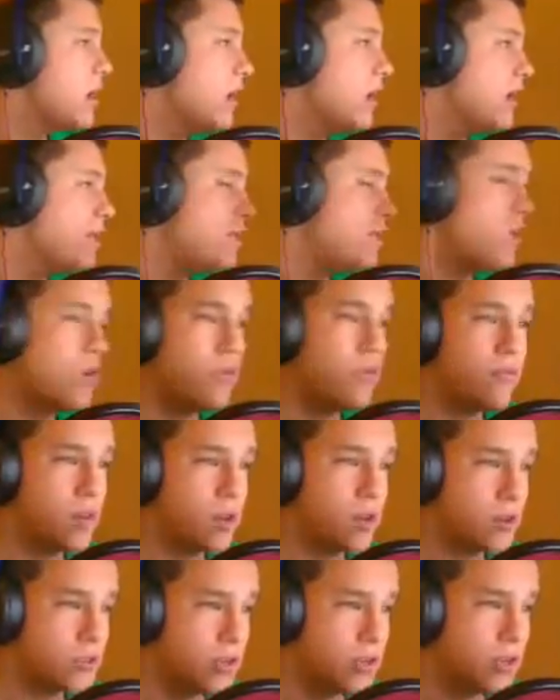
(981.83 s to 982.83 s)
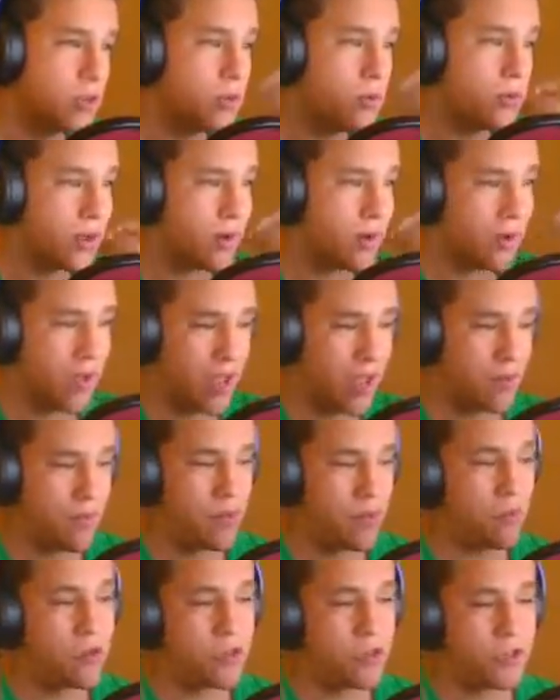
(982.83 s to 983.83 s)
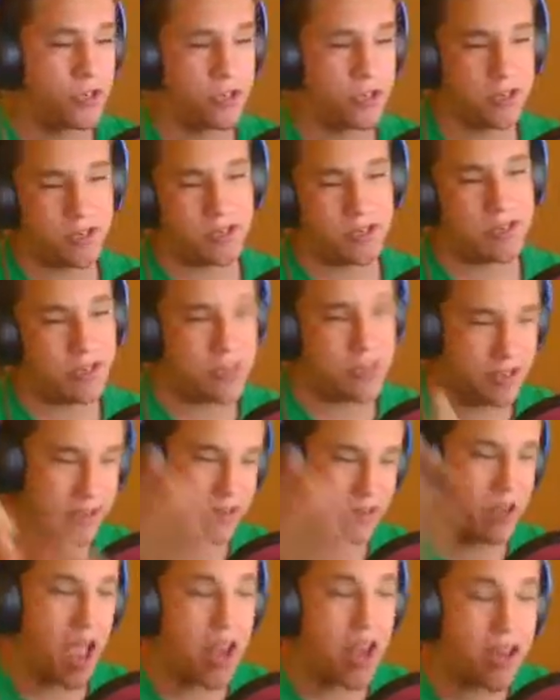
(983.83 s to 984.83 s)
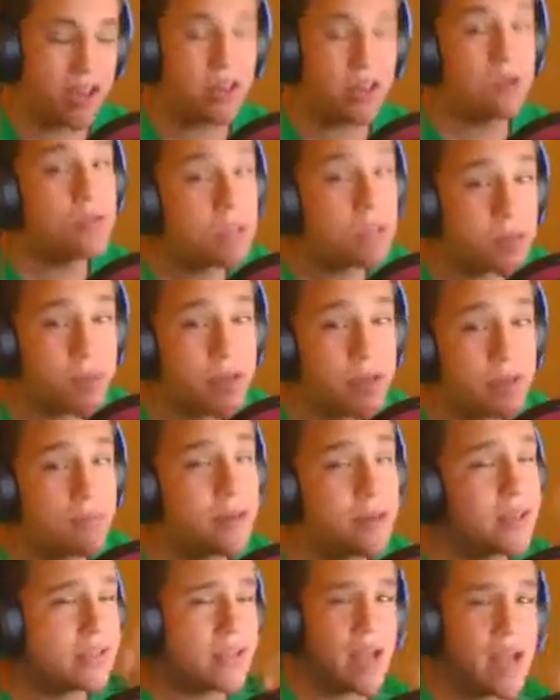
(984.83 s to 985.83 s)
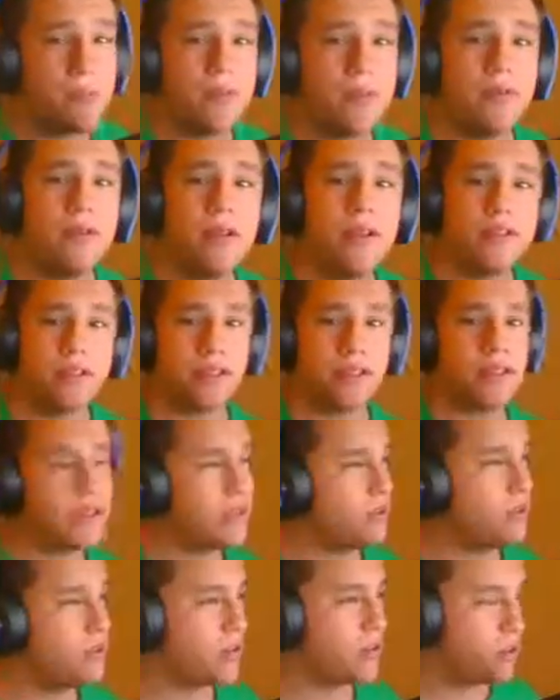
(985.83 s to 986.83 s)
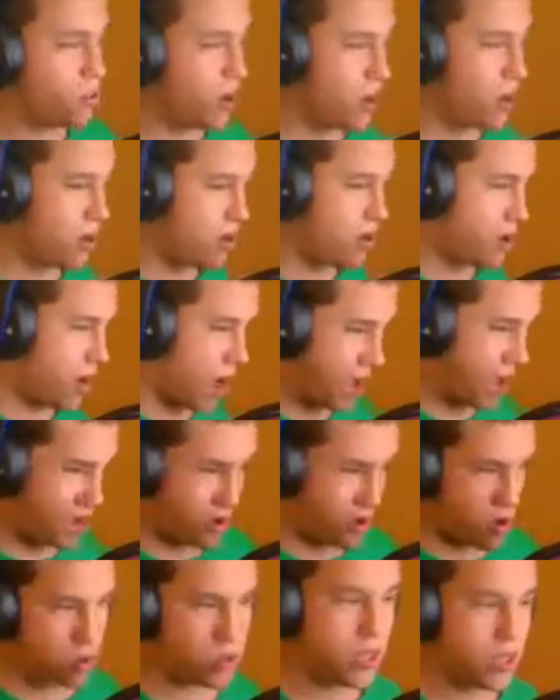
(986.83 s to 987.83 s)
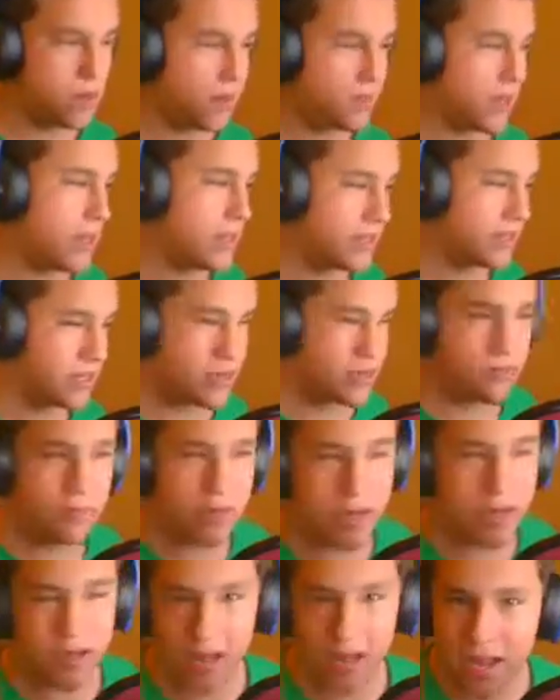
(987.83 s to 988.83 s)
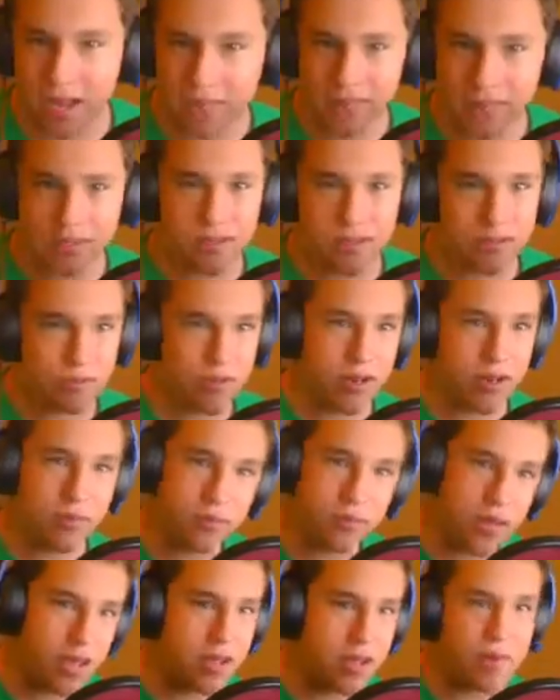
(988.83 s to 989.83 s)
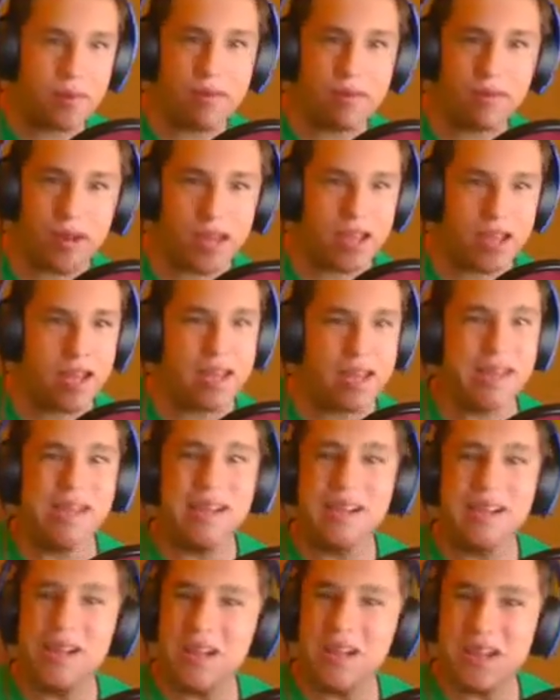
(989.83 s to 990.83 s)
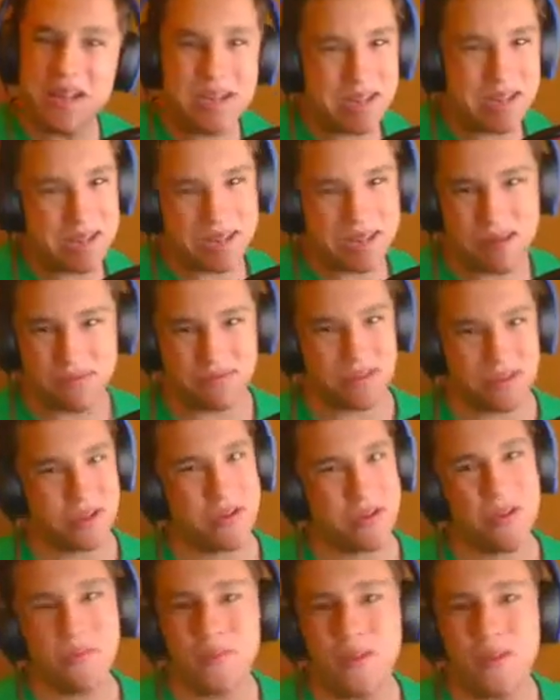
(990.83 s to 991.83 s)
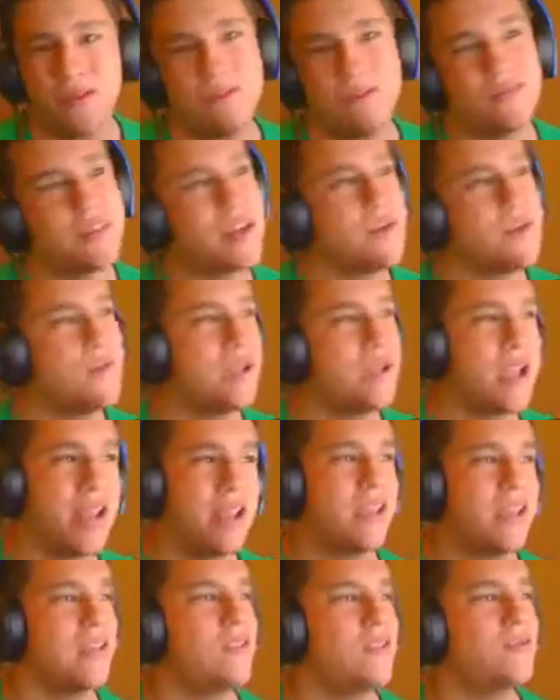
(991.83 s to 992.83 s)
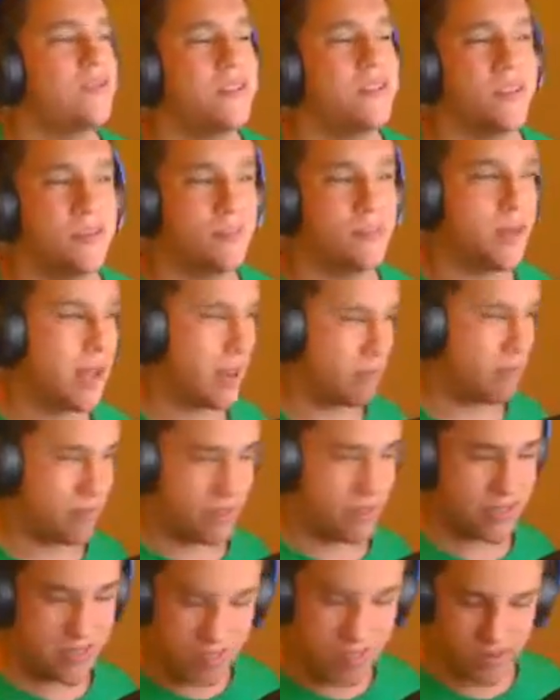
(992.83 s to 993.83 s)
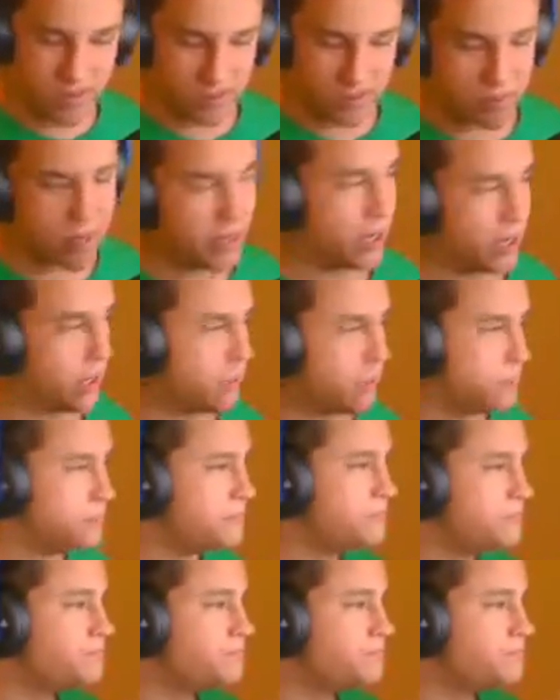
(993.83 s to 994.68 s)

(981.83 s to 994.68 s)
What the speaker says: I'm more of a single player game, which I didn't used to be, but it's happened recently where I only play single player games. When you play them every day, for a long period of time, you kind of get used to just playing everything single player,